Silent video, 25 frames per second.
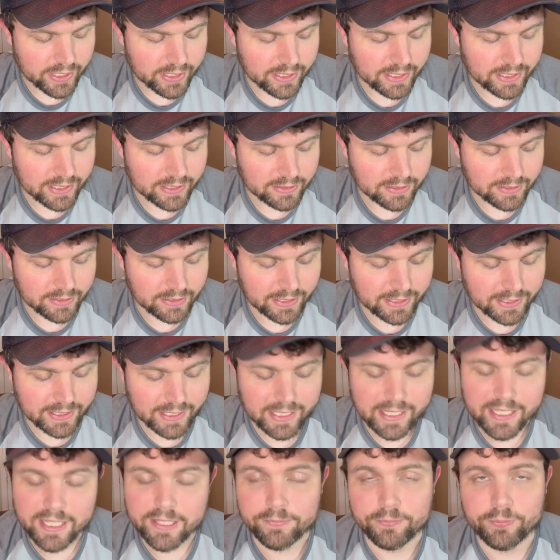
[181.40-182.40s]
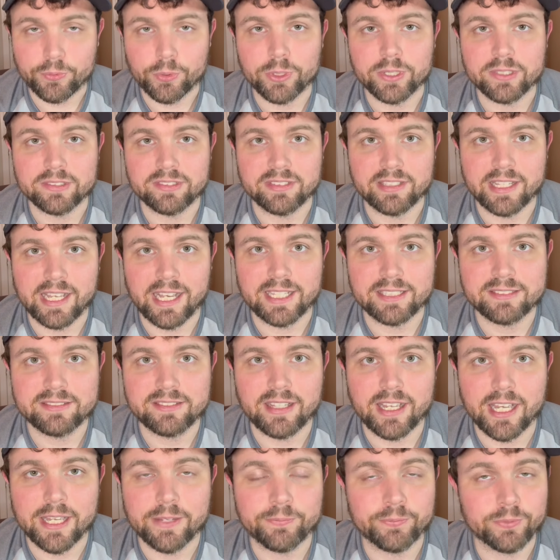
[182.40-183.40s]
it, and it hit for us last
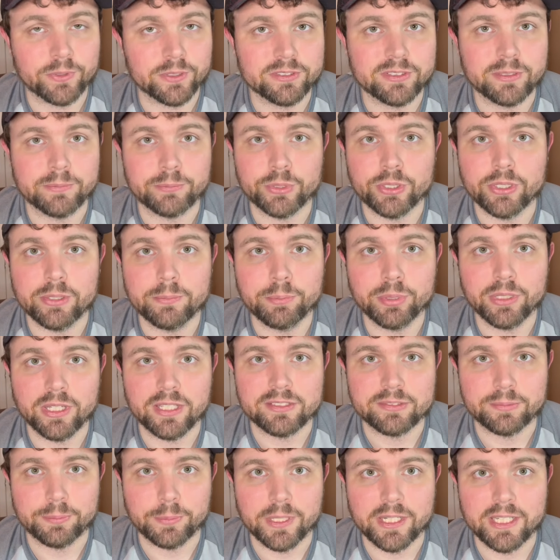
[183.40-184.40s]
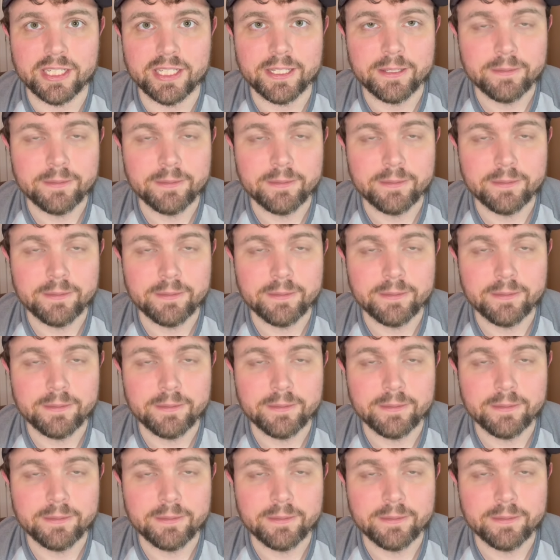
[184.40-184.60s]
time for some good plus money.